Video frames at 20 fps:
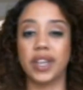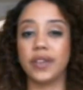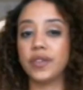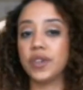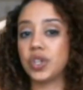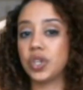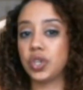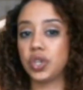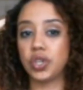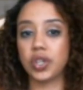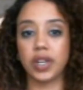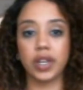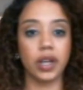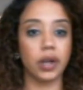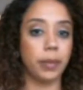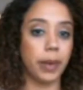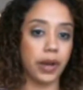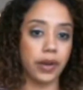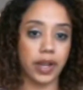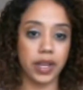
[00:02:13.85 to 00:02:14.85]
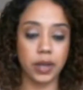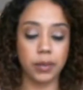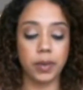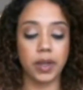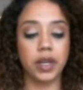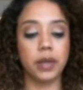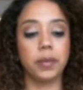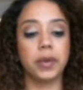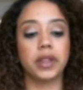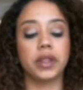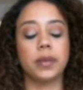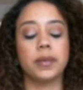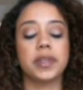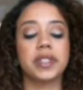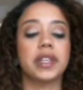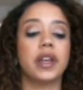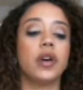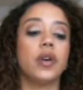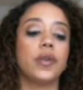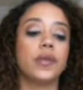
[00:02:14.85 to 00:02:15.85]
give a shit about anybody but
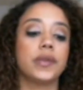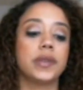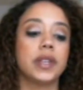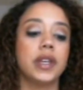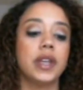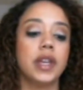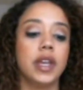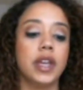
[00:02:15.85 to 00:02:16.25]
themselves,